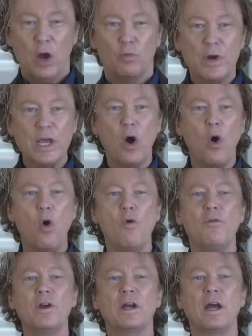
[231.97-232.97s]
We
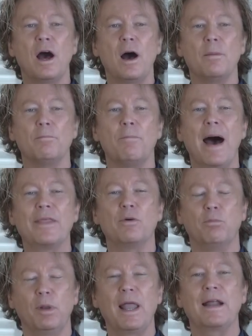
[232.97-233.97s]
overcome by the
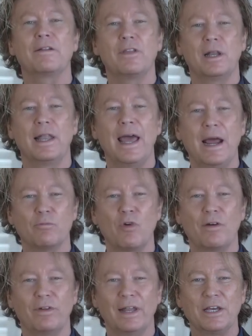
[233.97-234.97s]
blood of the Lamb,
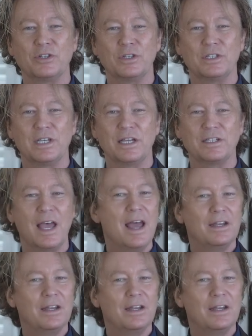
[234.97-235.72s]
Revelation says,